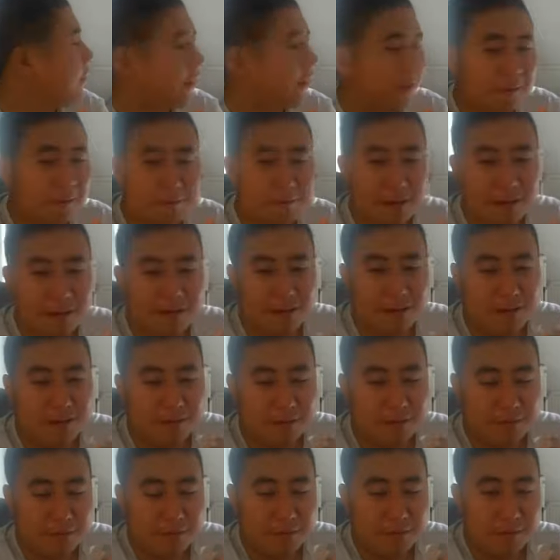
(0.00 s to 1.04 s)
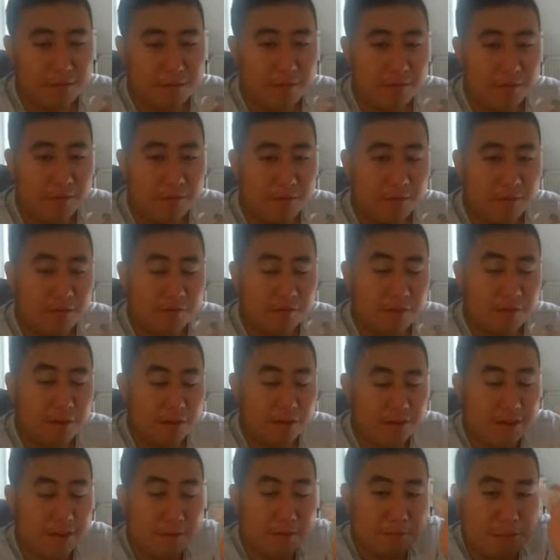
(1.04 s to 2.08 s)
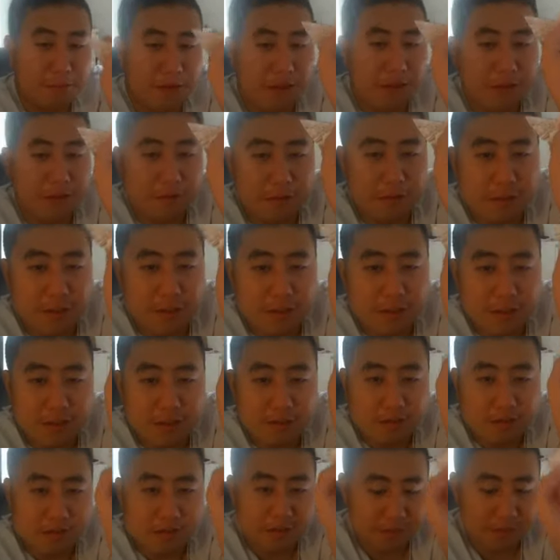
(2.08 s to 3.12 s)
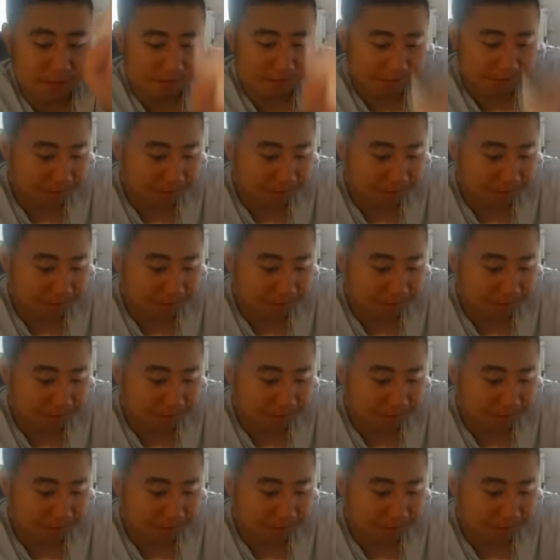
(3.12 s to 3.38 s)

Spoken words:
And there's traffic on the background. Great. But anyways,